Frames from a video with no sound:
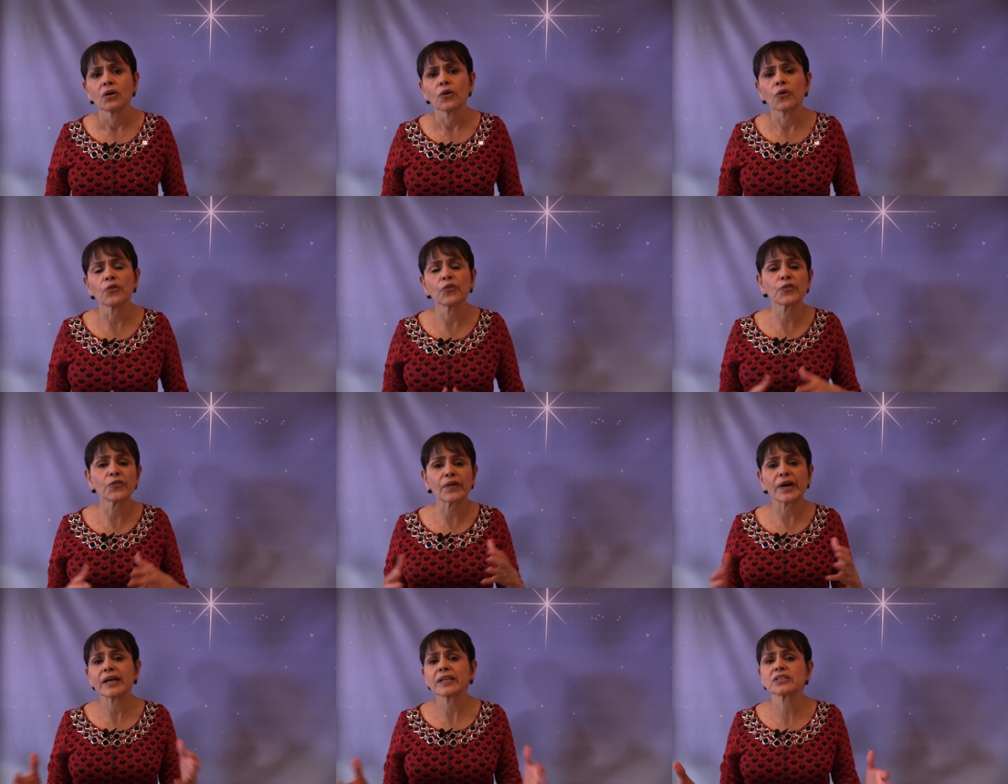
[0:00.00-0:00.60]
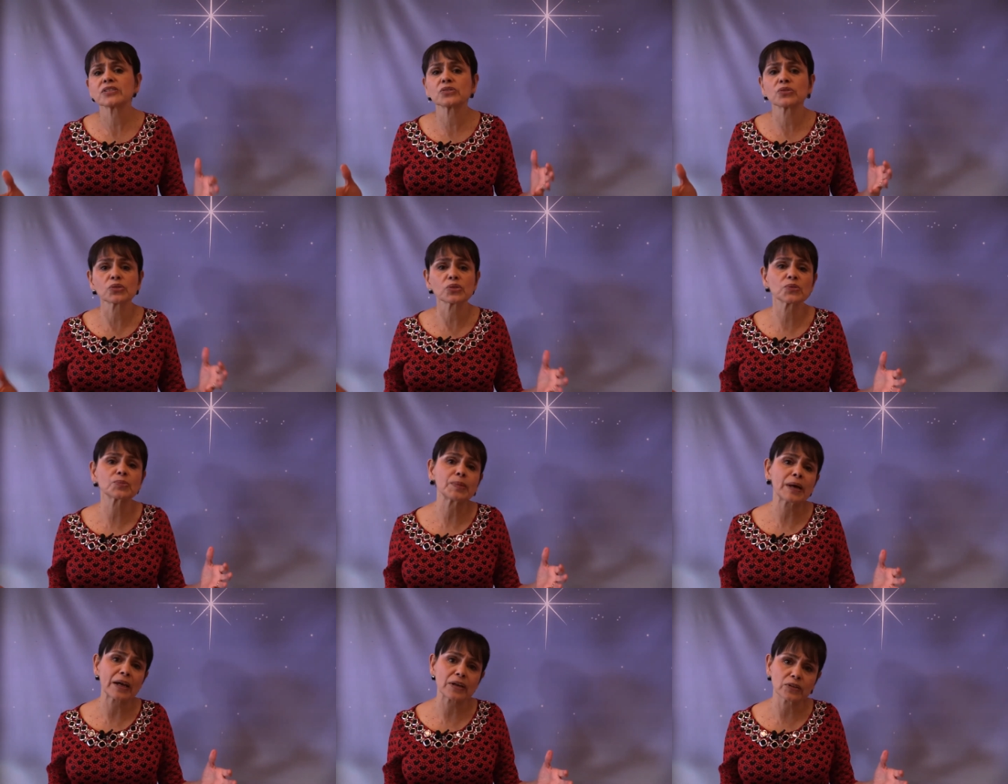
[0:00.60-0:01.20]
who fights those
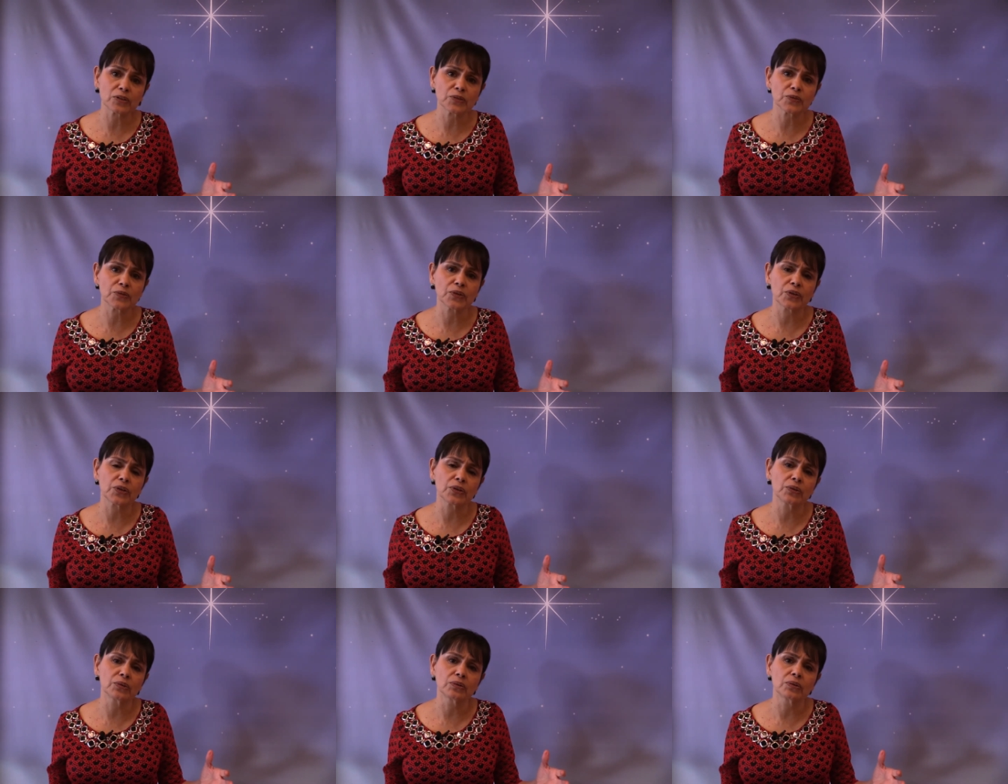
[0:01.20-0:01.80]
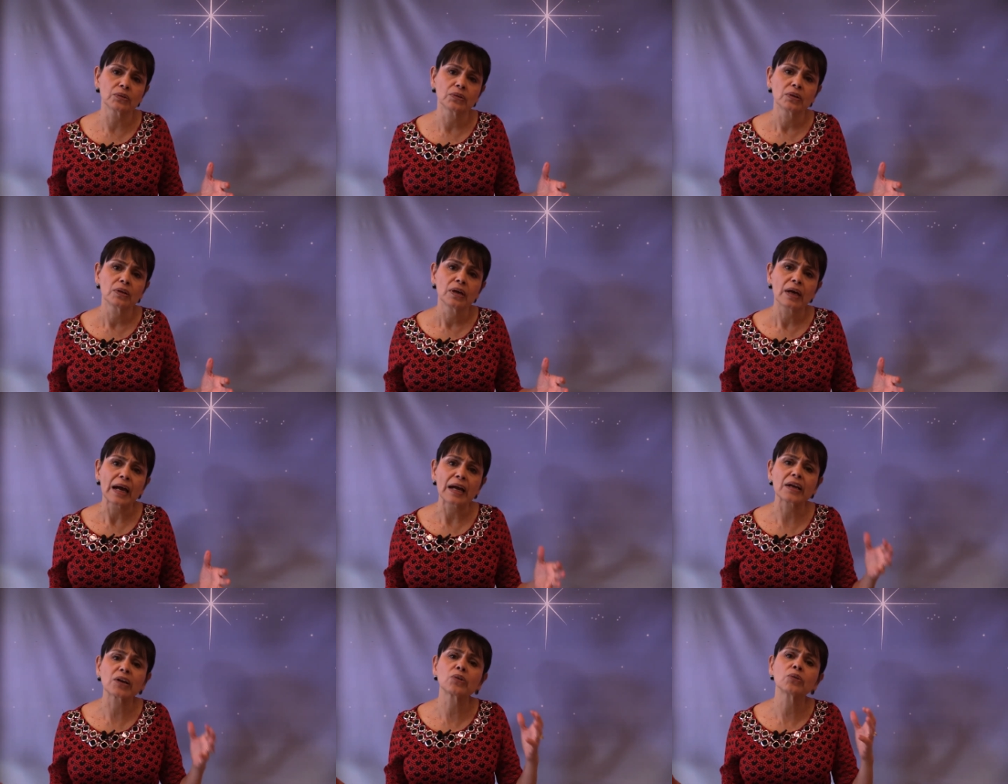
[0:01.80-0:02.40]
battles for you,
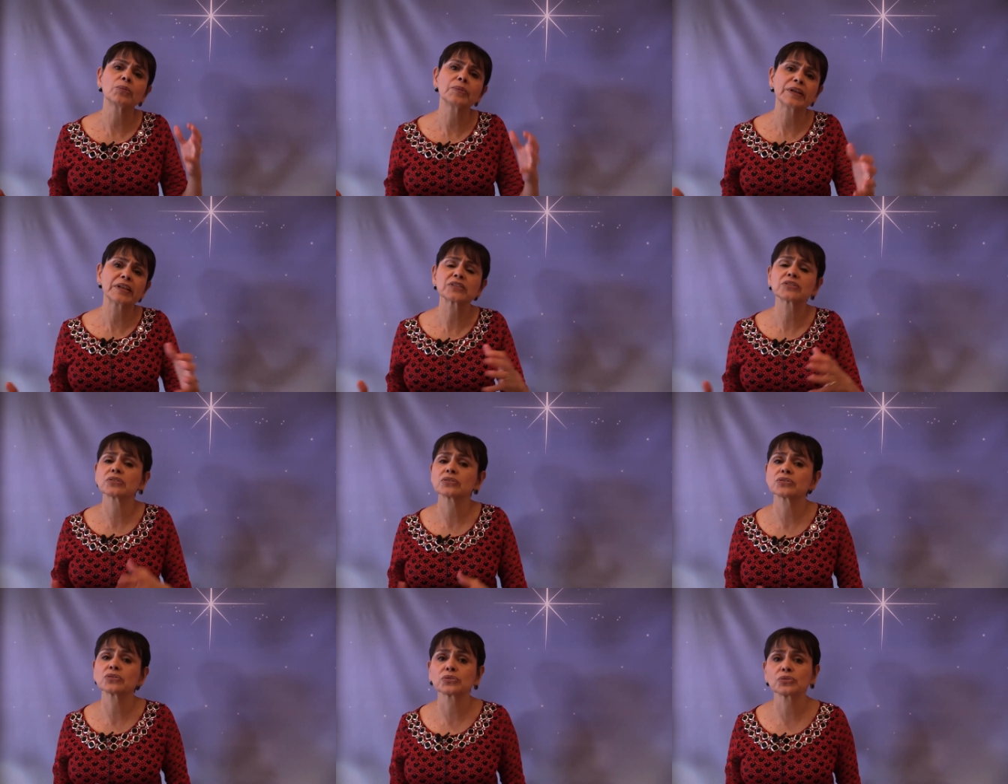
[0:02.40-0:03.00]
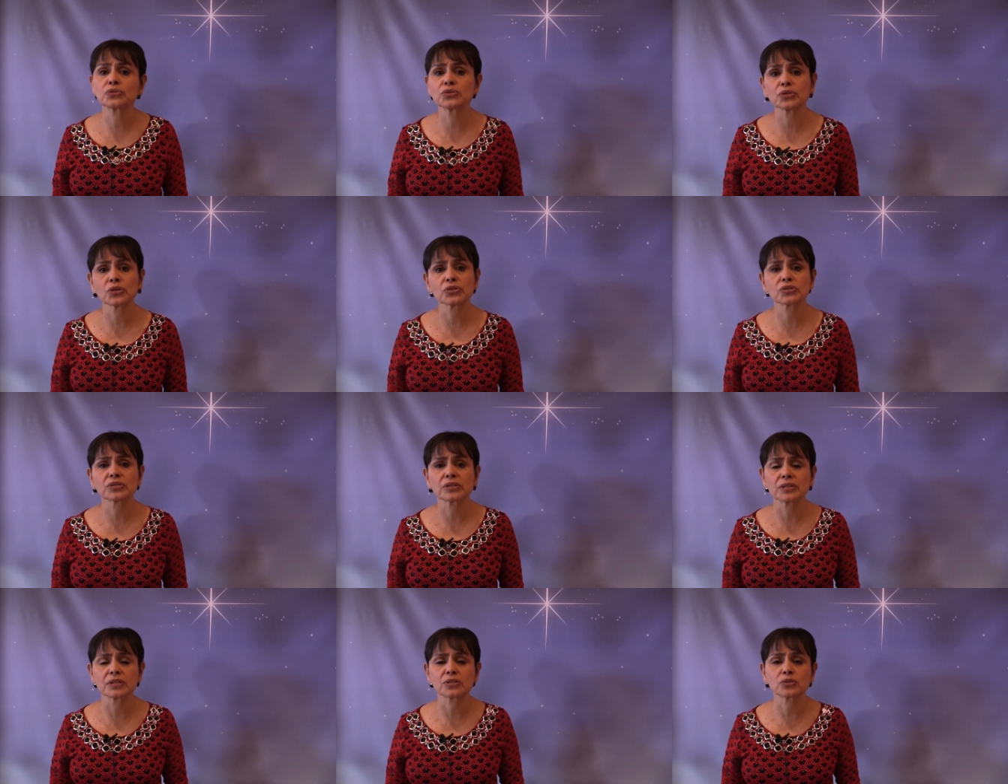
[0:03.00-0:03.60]
and who brings us to
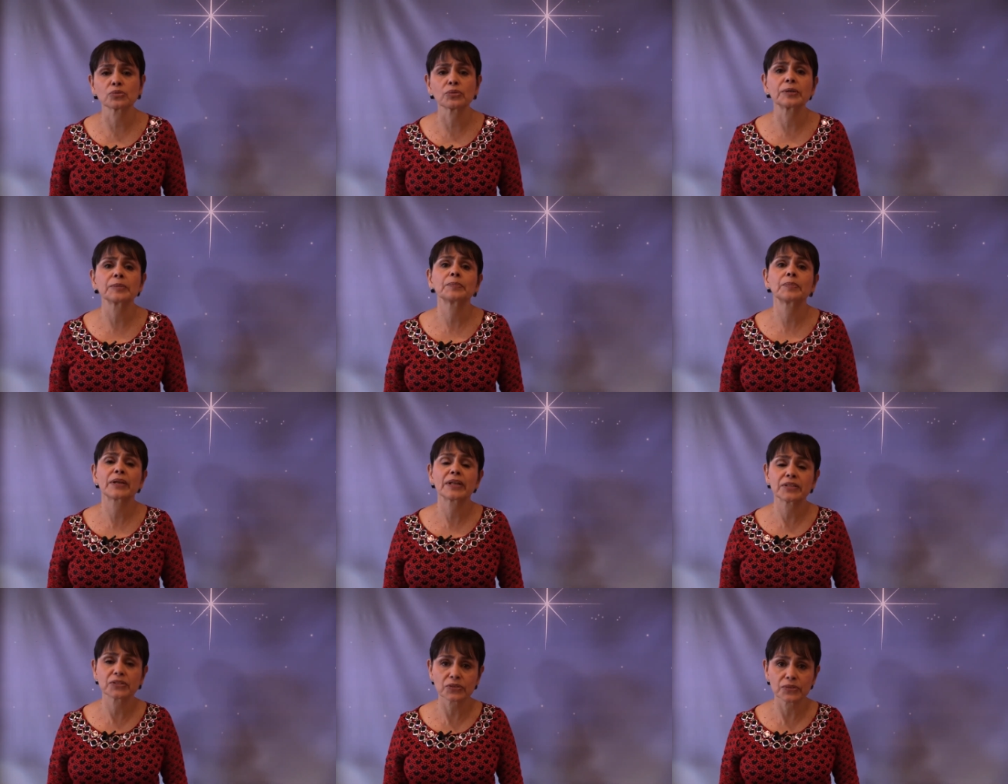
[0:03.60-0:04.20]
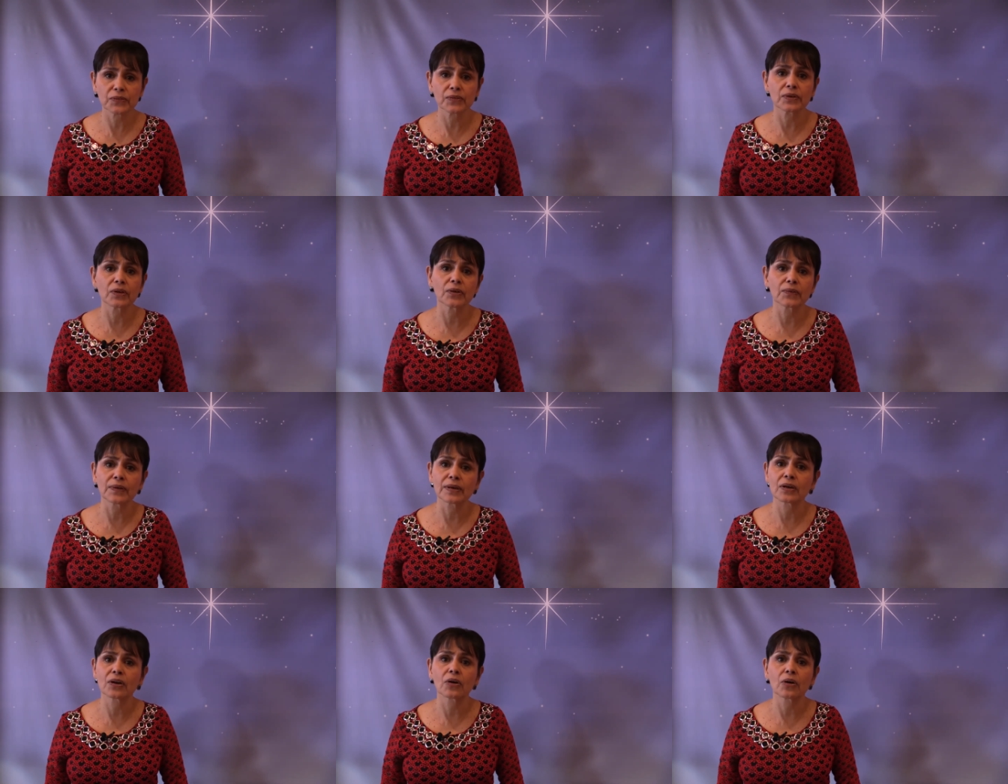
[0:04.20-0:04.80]
justice to a place of
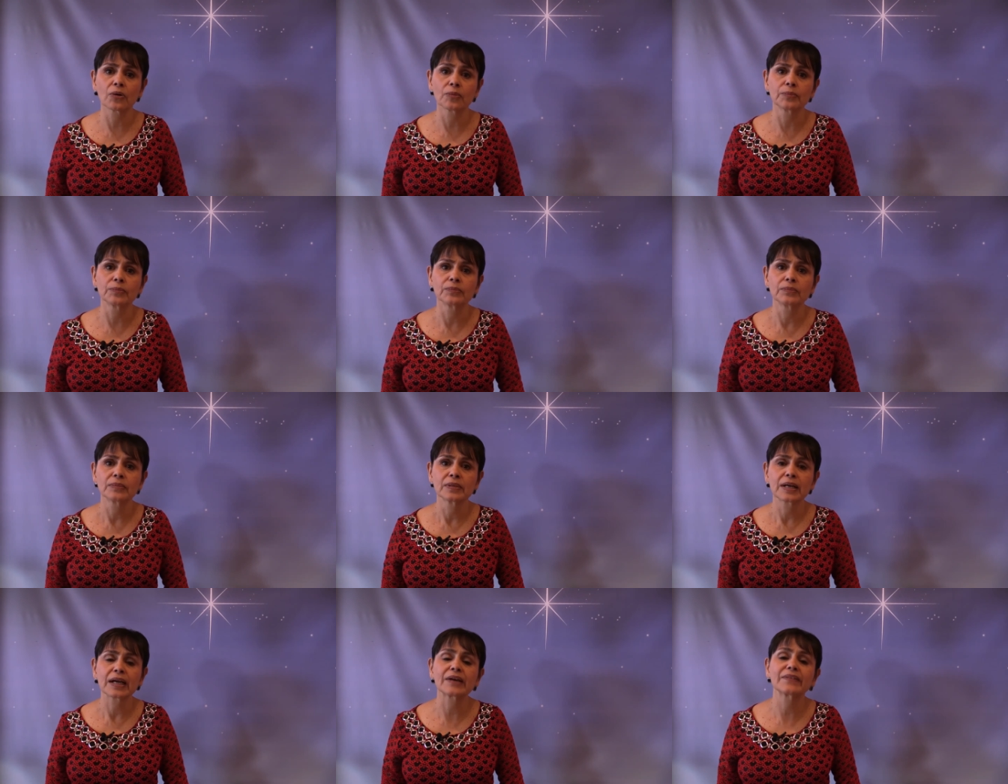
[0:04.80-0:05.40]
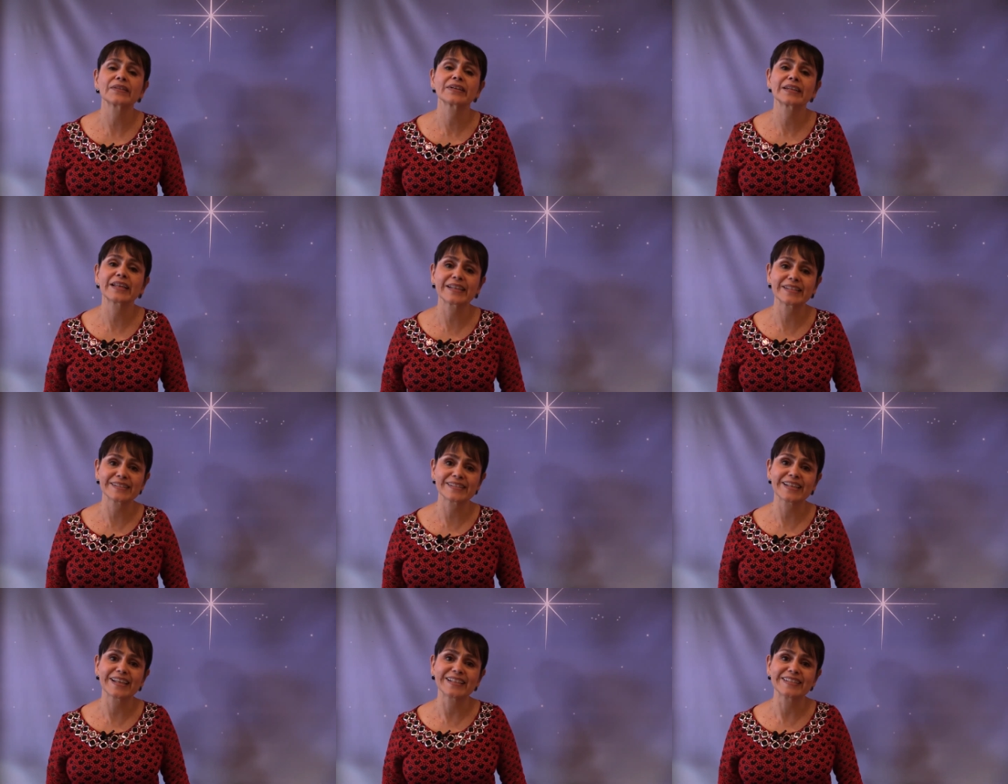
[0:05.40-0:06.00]
love and hope. Have a
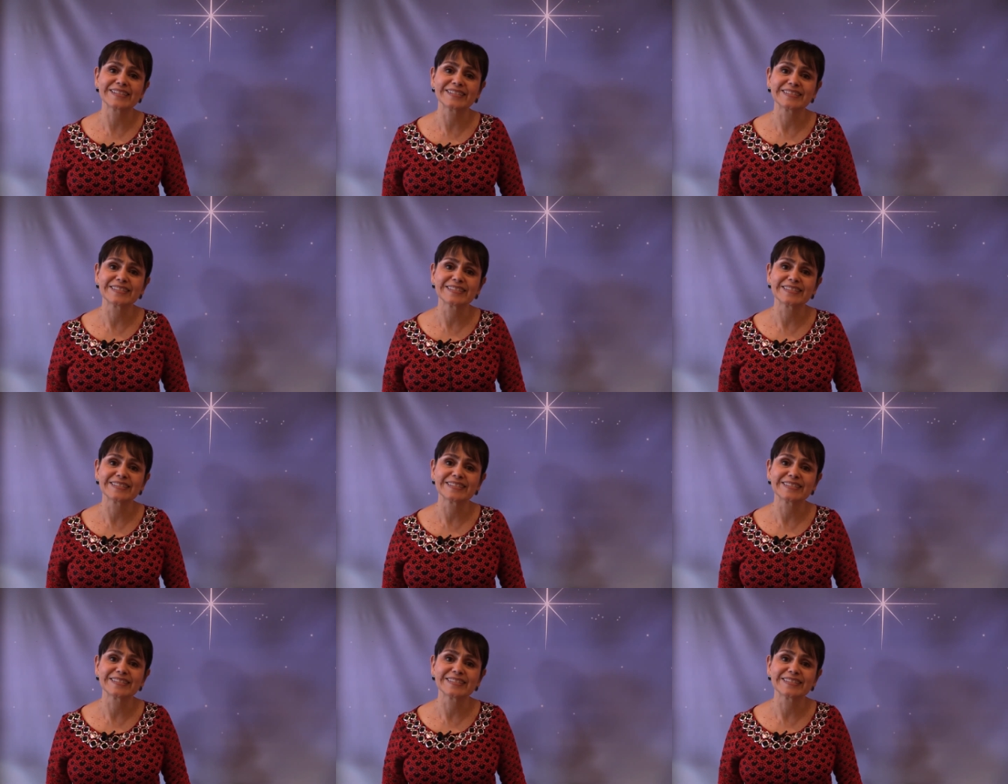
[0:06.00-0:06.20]
nice day.